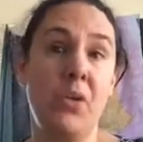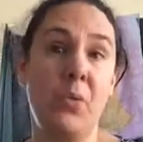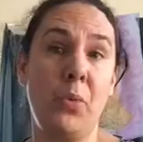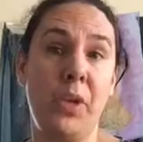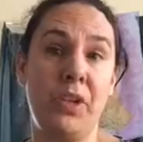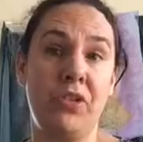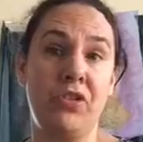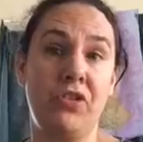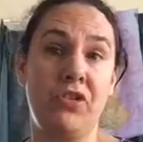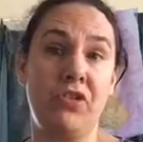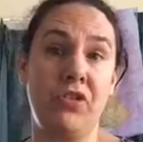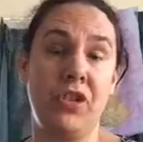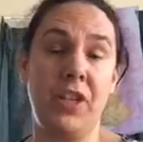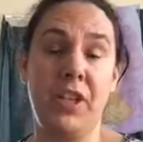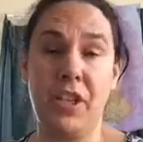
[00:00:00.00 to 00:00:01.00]

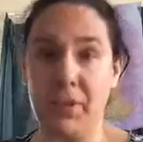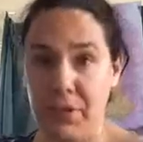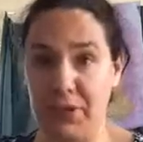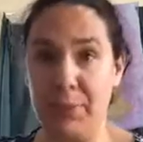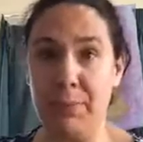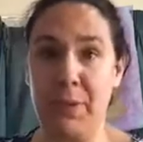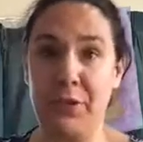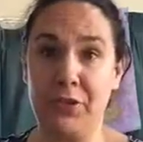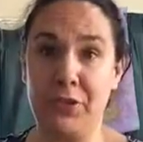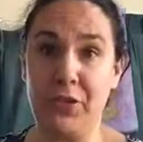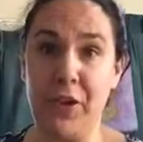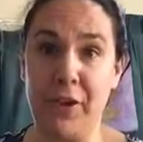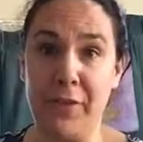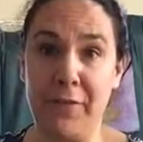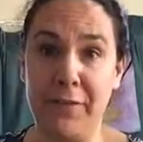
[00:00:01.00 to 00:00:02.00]
which here is a picture
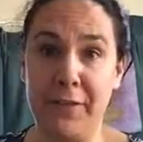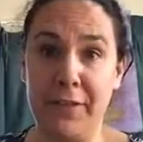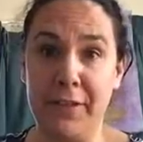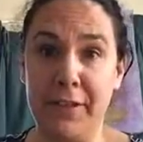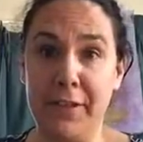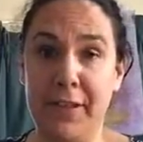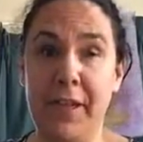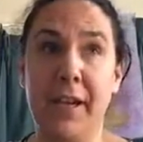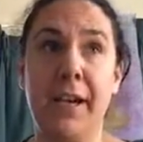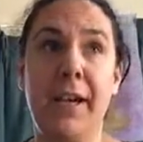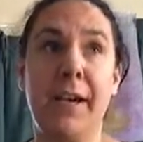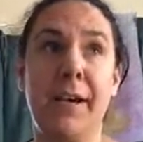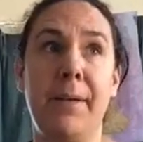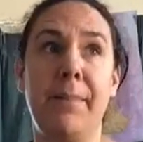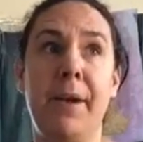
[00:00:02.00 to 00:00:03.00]
of.
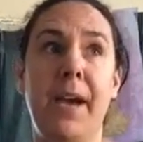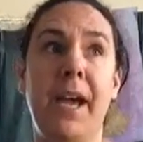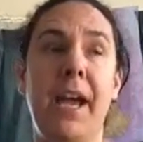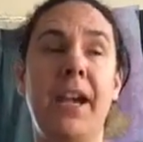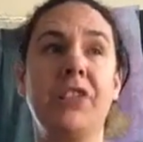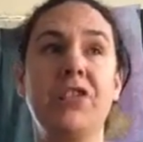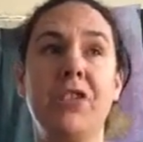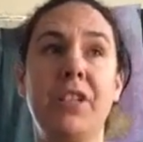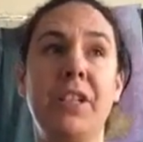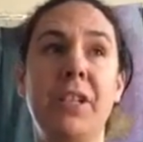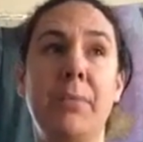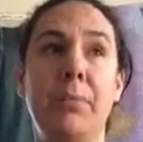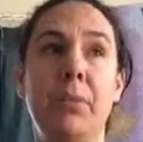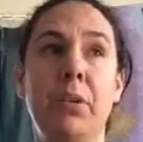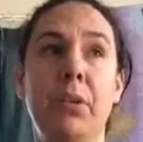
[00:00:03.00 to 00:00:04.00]
I actually
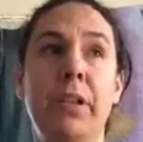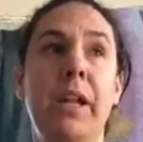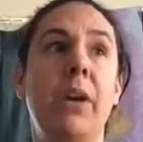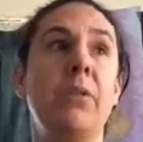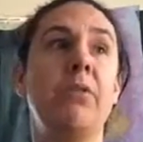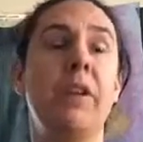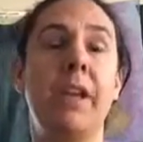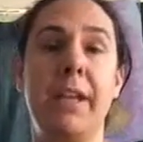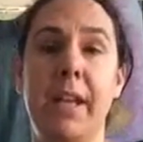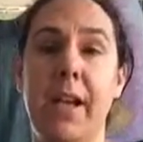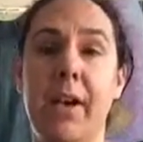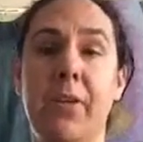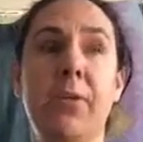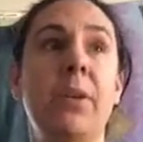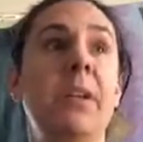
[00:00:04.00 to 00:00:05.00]
didn't pull it out right
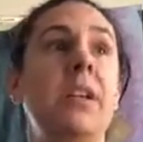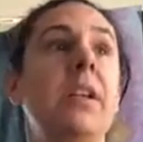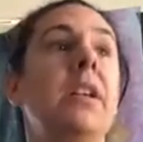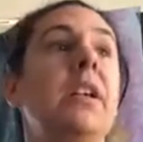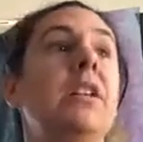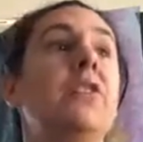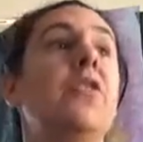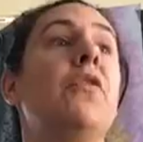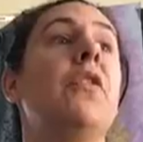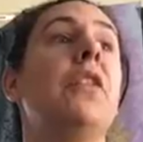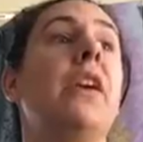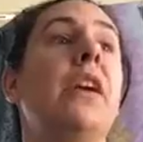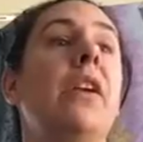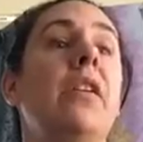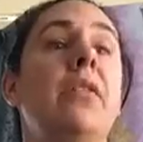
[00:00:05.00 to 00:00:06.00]
now. It's over
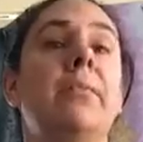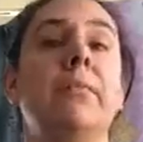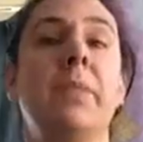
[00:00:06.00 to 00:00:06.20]
there.